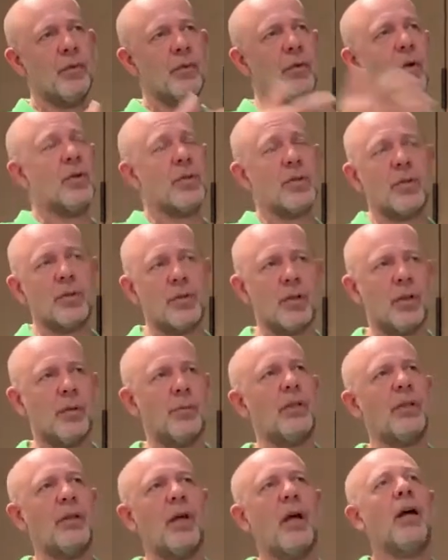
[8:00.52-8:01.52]
go on social
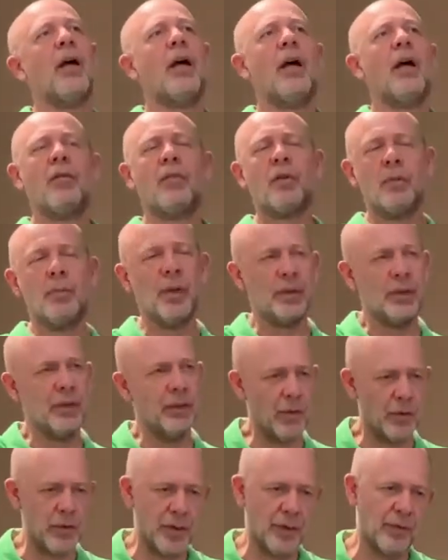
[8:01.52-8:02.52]
media, everybody
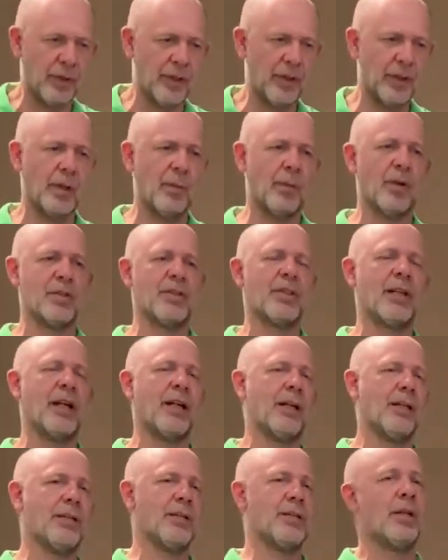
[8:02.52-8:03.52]
knows everything about
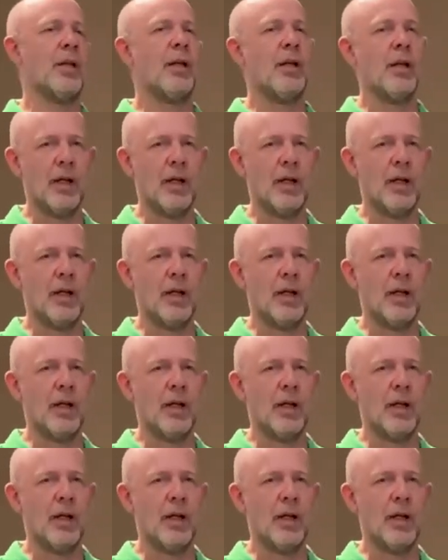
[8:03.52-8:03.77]
science,